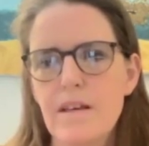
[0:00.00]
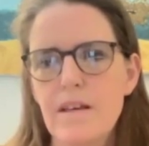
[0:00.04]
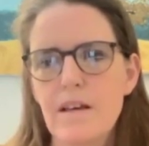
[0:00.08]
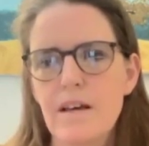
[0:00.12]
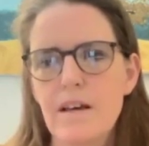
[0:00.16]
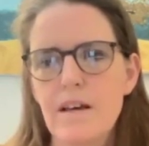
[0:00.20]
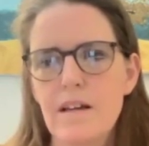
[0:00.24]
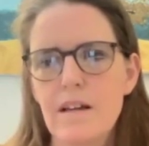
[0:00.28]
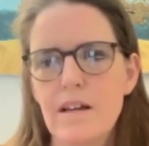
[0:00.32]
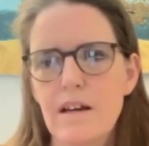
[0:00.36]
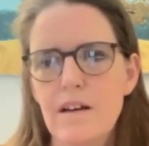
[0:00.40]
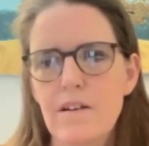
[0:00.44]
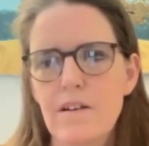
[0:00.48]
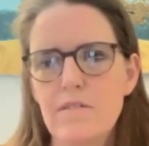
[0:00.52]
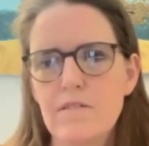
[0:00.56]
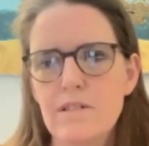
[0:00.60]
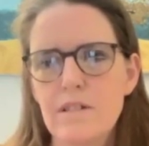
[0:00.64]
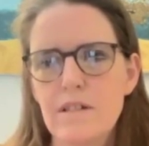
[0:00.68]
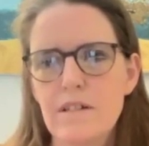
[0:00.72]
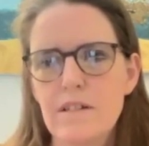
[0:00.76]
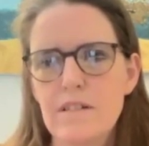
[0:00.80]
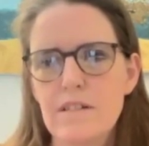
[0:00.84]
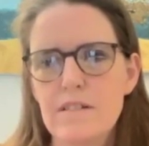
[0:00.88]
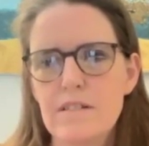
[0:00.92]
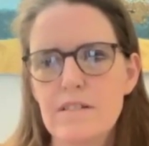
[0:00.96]
and it
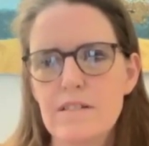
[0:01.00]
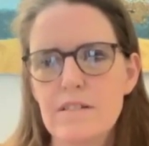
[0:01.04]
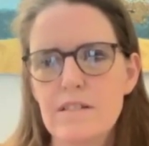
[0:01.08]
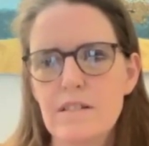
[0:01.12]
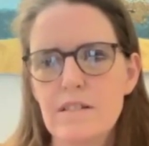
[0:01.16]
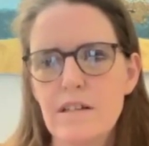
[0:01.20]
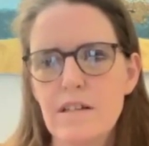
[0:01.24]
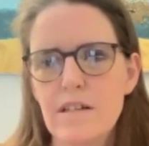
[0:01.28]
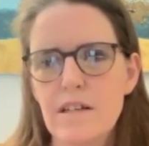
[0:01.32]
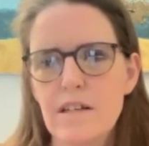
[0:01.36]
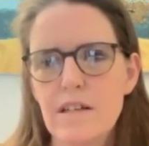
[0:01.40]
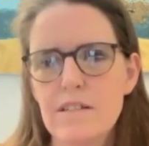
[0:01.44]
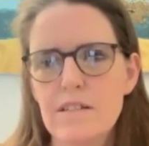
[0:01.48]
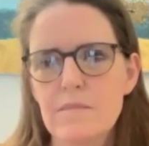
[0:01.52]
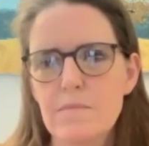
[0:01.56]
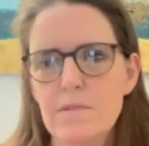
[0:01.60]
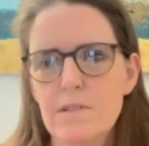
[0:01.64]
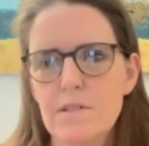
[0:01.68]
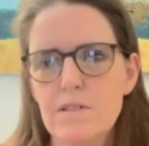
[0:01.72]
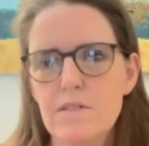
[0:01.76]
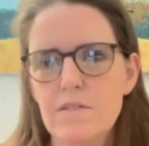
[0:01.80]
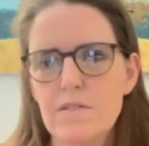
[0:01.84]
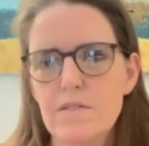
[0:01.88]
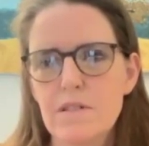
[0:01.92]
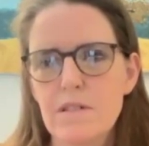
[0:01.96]
outlines the connection
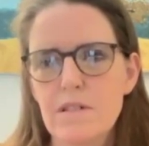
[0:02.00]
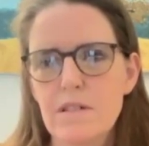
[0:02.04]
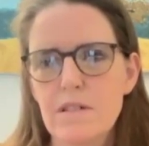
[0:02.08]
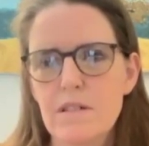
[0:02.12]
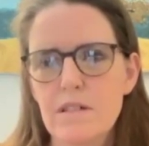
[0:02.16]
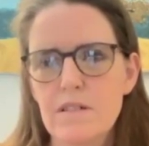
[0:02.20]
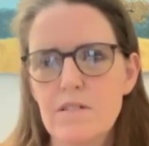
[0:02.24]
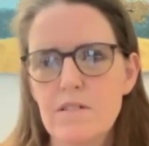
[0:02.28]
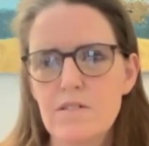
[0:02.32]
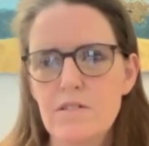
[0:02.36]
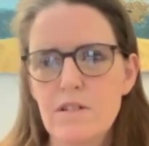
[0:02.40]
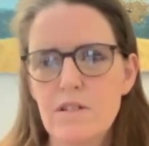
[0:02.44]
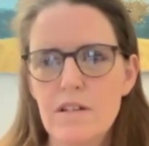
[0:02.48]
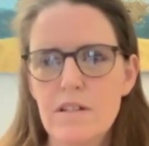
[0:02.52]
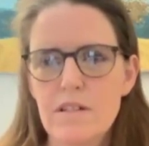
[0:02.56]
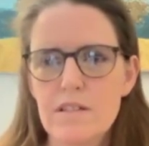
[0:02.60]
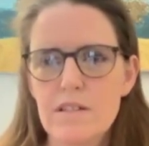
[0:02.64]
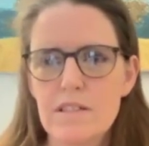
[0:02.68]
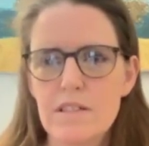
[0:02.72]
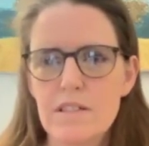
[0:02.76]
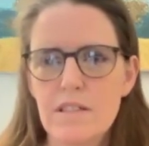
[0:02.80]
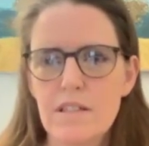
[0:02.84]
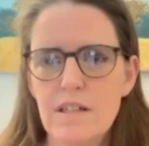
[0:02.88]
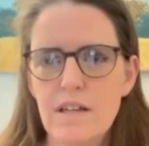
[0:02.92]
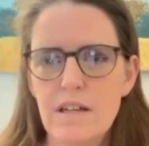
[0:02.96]
between
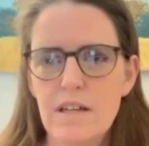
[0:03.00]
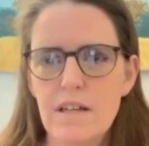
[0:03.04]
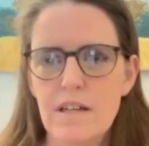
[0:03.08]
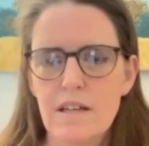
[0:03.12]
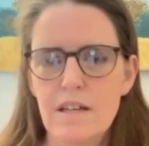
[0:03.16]
astrology and